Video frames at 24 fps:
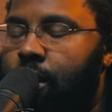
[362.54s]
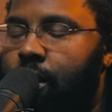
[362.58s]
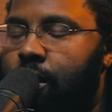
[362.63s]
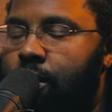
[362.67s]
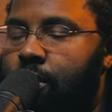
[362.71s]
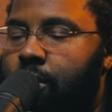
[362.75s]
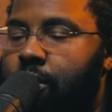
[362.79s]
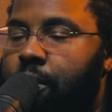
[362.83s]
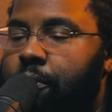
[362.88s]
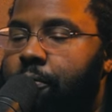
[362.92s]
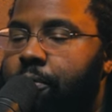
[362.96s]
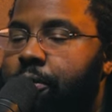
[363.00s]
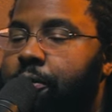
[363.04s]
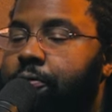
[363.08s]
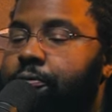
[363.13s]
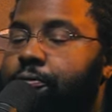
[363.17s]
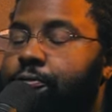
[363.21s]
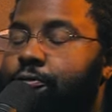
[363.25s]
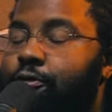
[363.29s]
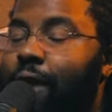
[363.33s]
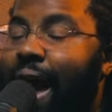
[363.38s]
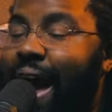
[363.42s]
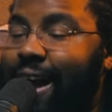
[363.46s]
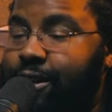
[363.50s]
the the
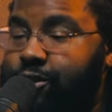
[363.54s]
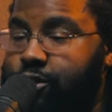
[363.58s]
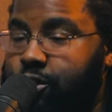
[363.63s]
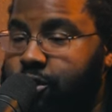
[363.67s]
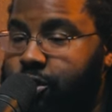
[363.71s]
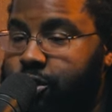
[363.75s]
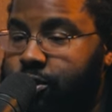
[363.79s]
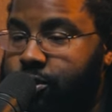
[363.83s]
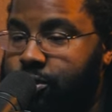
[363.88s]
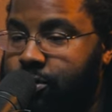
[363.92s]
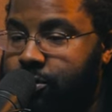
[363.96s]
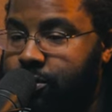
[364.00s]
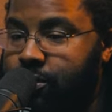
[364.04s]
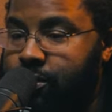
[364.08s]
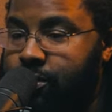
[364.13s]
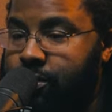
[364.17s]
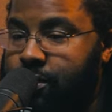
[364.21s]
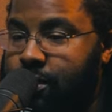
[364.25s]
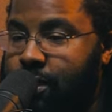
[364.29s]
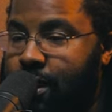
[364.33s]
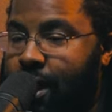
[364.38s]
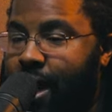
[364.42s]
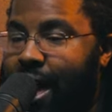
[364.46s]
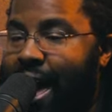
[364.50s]

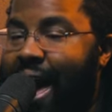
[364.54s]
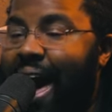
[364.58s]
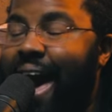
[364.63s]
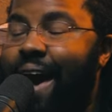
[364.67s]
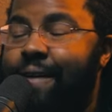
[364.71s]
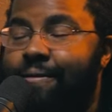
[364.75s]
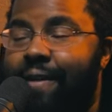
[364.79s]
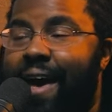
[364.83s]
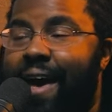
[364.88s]
fractures have